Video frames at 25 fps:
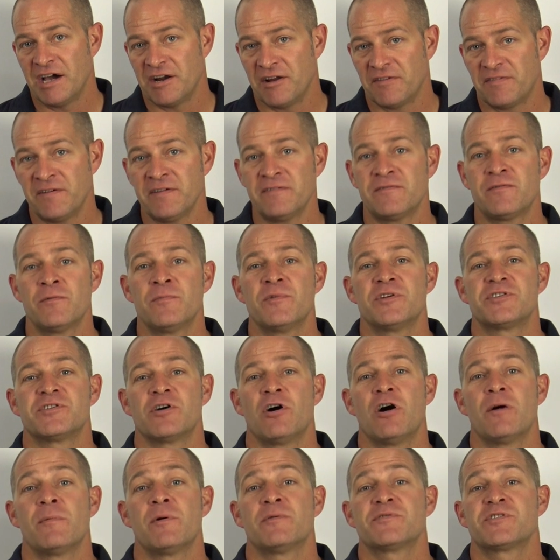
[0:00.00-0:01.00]
and I think from the
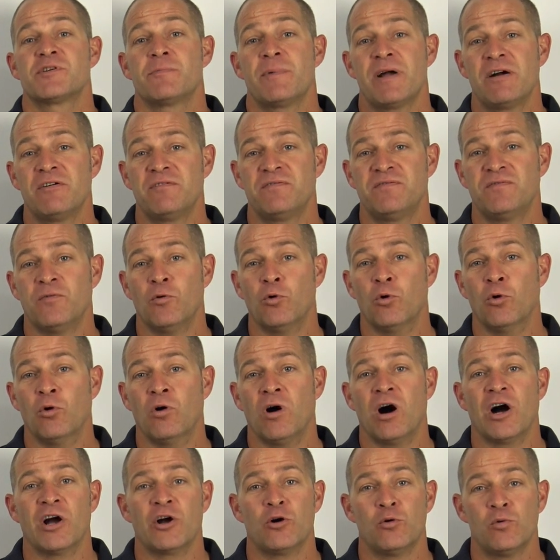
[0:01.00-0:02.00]
time I was about
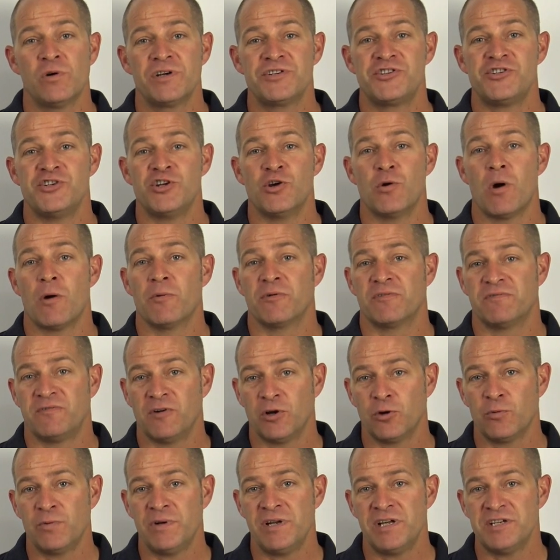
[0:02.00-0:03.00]
four, I always knew I would
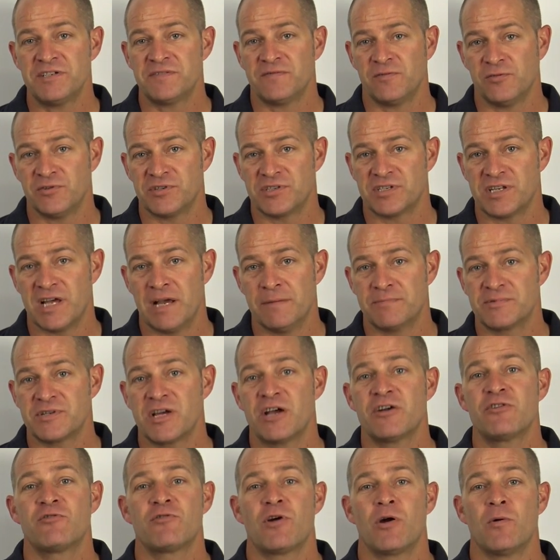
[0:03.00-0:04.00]
follow in his
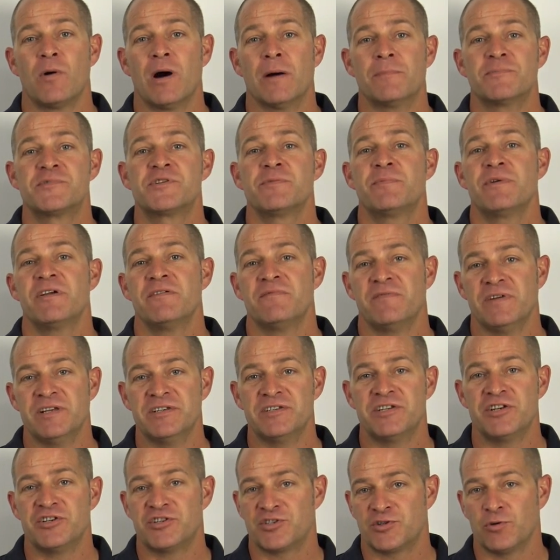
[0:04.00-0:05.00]
footsteps and grow up to be a
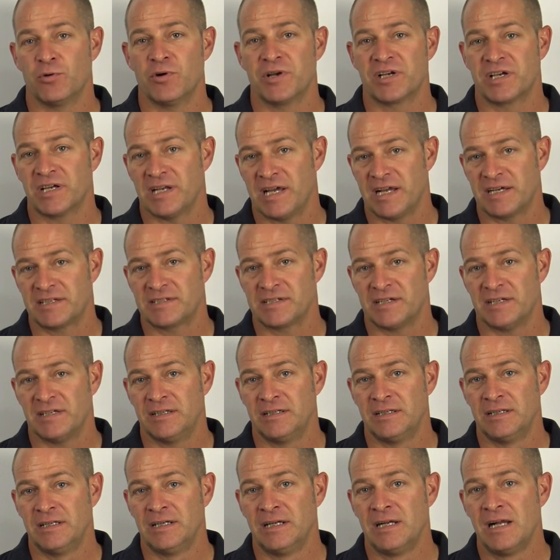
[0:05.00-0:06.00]
vintage toy
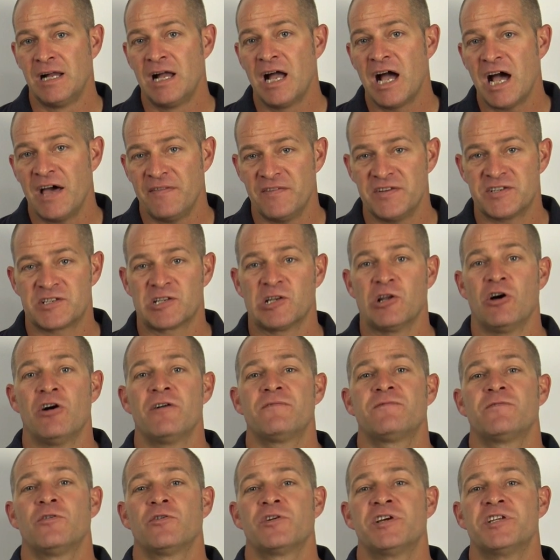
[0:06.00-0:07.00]
collector and this
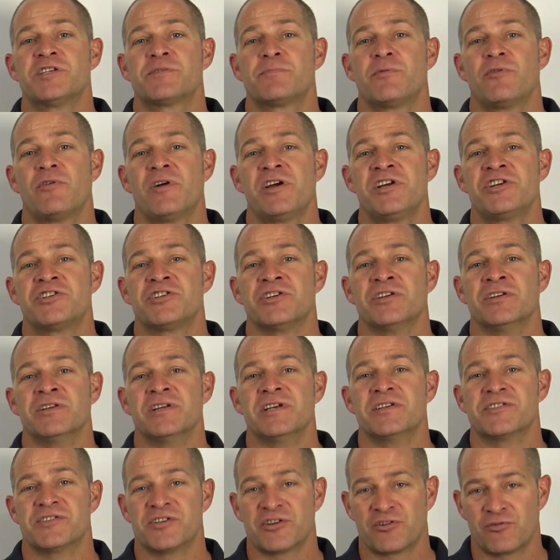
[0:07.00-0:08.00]
lifelong
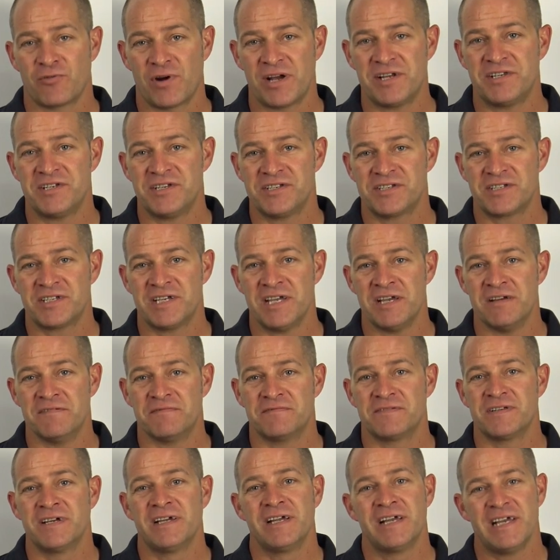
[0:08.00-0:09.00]
inspiration is the greatest
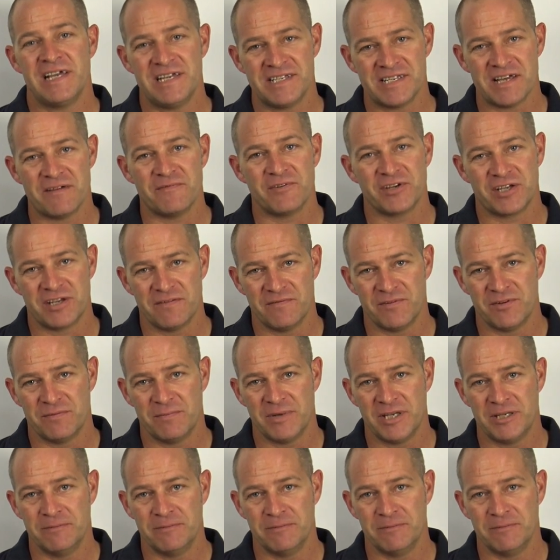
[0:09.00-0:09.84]
gift he's ever given